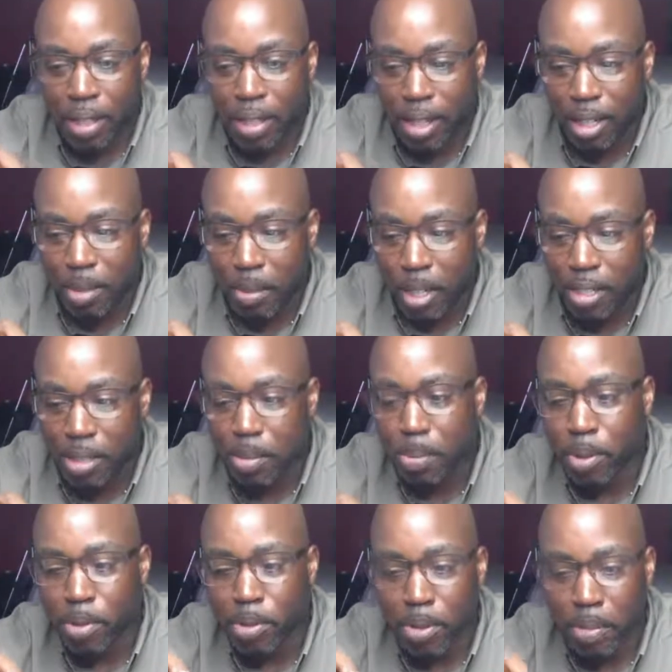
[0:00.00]
Cum ain't
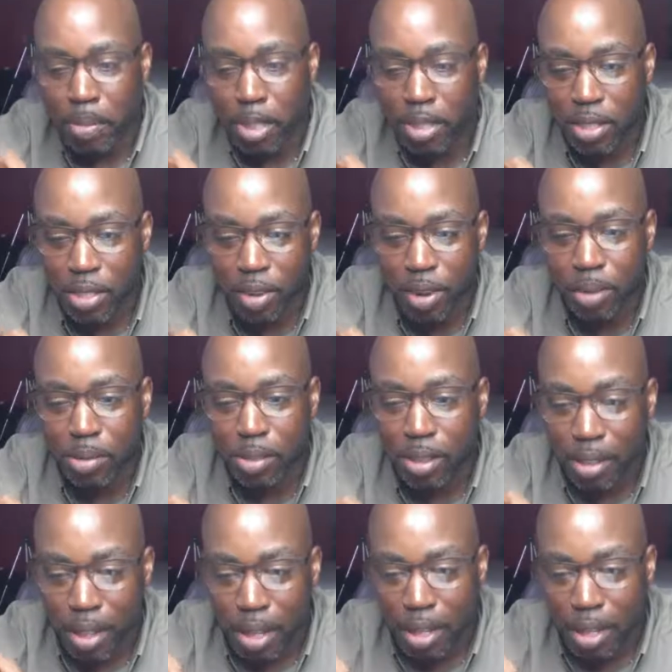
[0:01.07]
supposed to be salty.